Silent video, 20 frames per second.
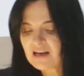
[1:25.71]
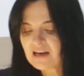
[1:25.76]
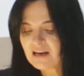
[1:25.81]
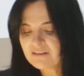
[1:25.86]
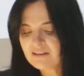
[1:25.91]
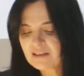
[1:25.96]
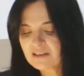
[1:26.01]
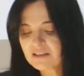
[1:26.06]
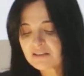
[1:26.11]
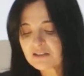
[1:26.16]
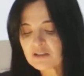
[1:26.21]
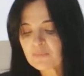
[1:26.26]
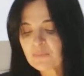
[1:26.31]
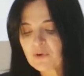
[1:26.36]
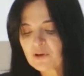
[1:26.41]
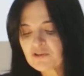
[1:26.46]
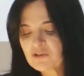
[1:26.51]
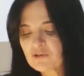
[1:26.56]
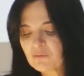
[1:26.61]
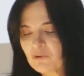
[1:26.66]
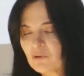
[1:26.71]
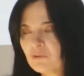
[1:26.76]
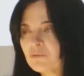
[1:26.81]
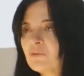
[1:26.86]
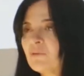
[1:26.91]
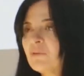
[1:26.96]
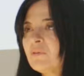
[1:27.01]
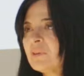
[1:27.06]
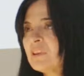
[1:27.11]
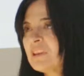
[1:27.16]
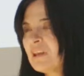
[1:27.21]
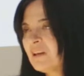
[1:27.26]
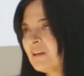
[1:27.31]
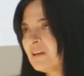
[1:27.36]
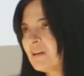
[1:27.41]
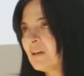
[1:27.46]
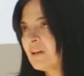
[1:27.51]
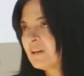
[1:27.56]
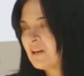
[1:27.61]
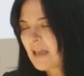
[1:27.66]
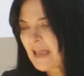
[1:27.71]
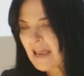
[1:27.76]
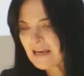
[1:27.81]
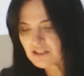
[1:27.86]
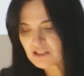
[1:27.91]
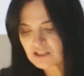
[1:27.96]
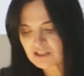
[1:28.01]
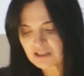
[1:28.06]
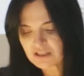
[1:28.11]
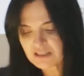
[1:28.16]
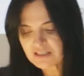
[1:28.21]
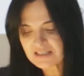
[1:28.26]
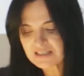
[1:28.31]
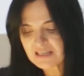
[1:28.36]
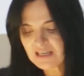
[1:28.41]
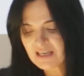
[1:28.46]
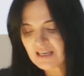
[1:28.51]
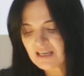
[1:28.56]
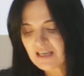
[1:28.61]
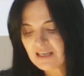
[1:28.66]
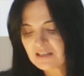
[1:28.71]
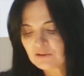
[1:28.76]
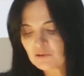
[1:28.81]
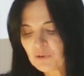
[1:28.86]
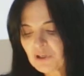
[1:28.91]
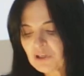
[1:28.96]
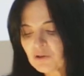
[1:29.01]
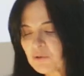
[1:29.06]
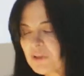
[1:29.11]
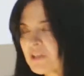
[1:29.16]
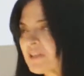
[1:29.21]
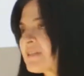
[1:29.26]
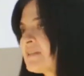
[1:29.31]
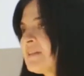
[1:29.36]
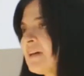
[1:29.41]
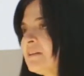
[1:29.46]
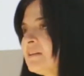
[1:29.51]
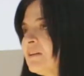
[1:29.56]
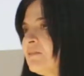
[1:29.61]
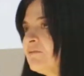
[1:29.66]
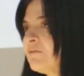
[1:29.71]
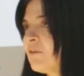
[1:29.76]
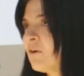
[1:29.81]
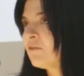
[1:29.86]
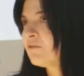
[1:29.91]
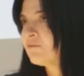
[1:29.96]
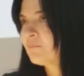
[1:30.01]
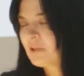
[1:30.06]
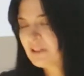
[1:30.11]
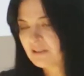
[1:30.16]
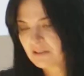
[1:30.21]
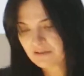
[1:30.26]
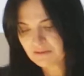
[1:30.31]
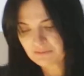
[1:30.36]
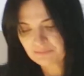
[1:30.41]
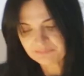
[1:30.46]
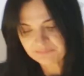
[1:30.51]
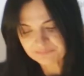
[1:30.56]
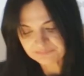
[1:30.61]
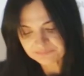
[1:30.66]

I think it's possible to think in actions to increase that involvement.